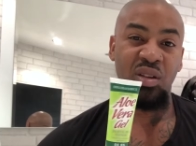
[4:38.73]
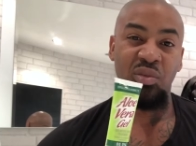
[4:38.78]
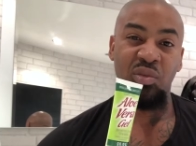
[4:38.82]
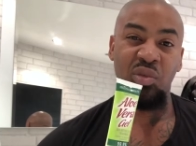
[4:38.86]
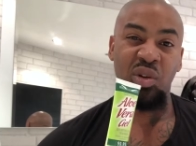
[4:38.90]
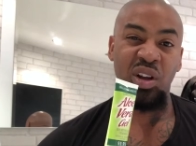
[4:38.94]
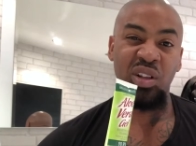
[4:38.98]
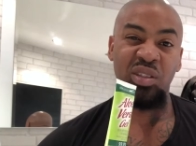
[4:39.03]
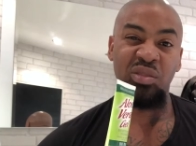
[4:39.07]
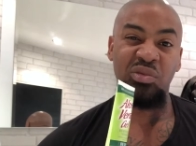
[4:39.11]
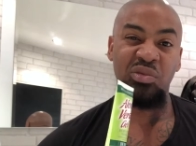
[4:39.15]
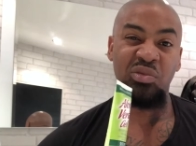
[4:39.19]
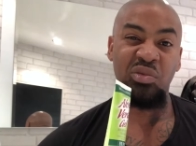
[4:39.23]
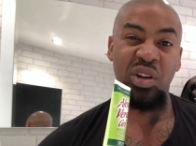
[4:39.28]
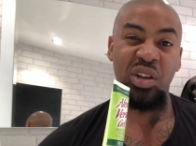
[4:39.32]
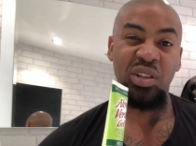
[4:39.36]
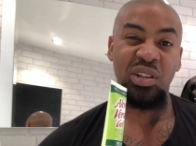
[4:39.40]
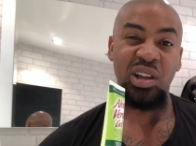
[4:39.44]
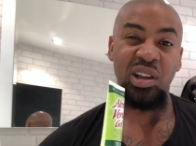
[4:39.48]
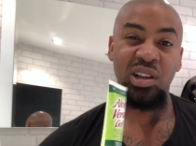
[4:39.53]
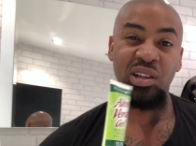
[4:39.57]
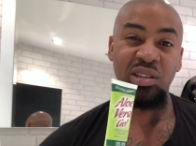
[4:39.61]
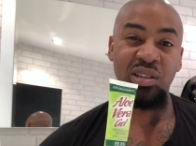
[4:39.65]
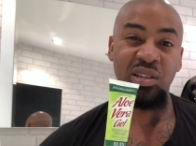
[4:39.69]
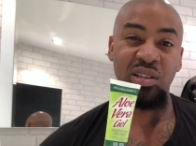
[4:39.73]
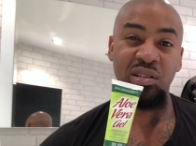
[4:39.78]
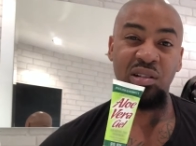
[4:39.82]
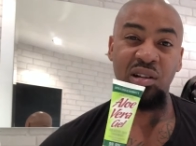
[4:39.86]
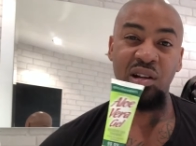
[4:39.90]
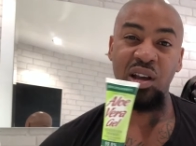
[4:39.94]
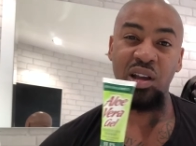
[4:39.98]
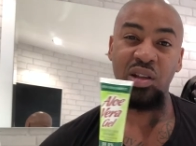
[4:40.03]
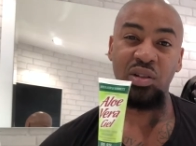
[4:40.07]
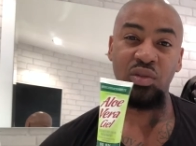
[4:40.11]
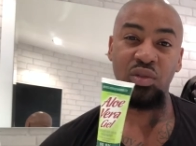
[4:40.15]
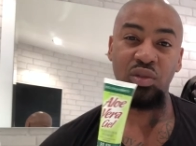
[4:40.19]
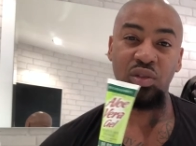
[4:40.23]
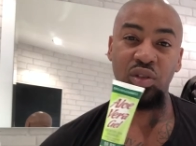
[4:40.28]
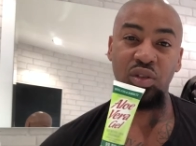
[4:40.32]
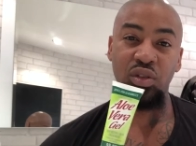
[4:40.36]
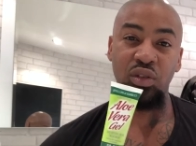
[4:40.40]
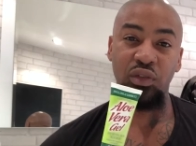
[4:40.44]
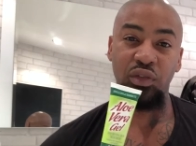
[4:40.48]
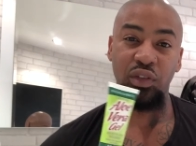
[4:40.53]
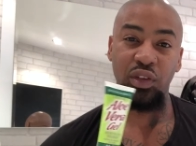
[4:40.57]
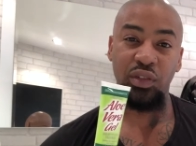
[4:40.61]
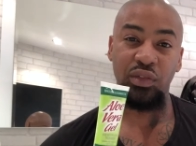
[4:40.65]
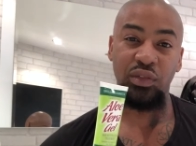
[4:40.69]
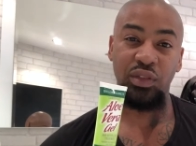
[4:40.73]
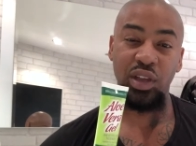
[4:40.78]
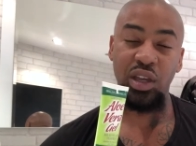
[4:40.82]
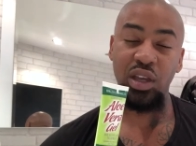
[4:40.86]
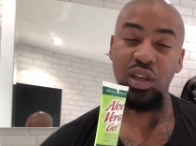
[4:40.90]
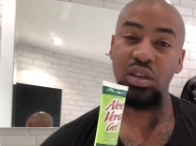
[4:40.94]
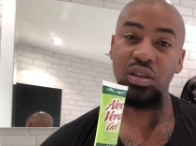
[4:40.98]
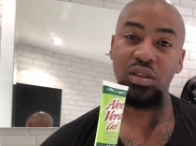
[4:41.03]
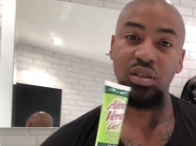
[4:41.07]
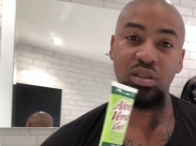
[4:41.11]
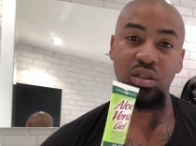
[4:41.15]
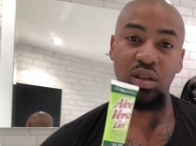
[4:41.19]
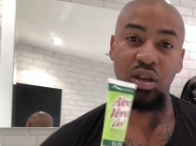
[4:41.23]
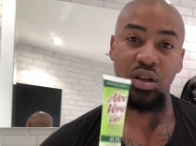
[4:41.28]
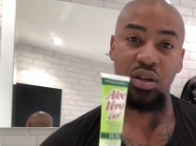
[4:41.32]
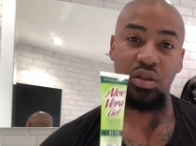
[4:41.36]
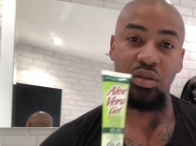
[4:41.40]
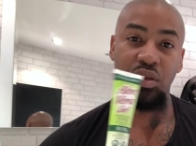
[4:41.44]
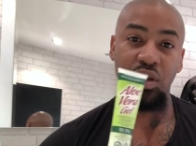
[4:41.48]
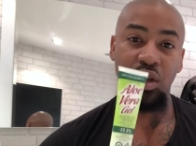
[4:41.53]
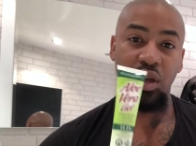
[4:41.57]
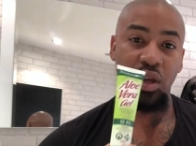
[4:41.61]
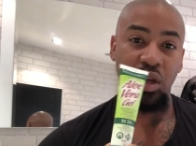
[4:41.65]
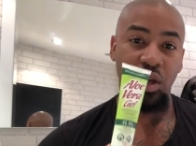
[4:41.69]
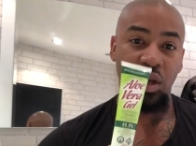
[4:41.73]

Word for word: one 199 or 250 so